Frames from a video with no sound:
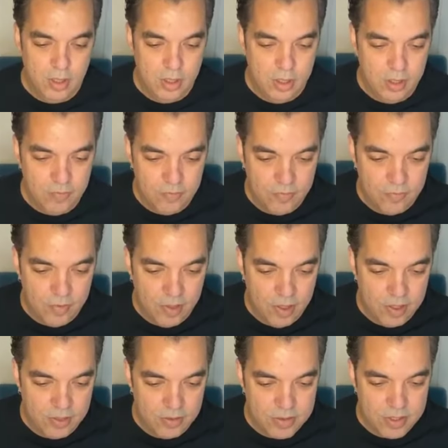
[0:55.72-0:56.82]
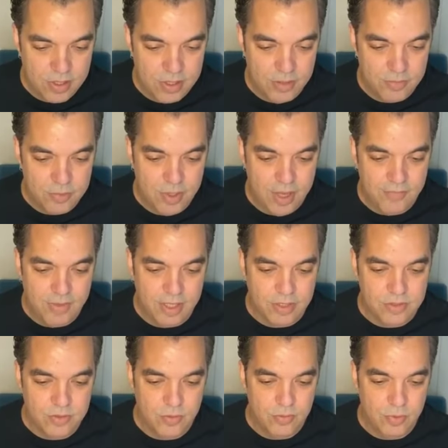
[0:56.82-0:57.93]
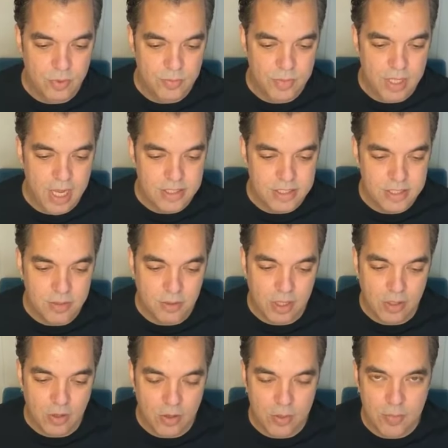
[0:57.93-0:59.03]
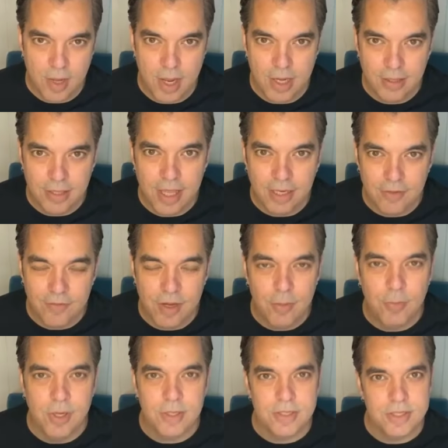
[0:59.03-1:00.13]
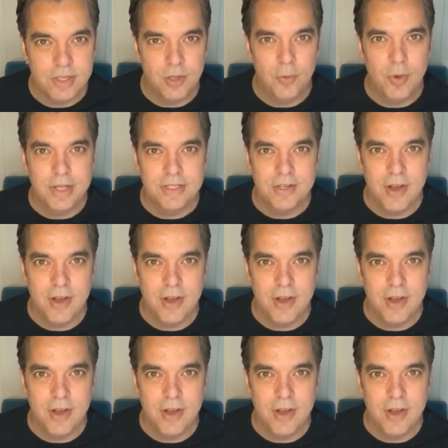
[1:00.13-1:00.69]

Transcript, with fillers: If I didn't sign up. Do you have extra room? Yes, you can go to my link. If anyone still wants an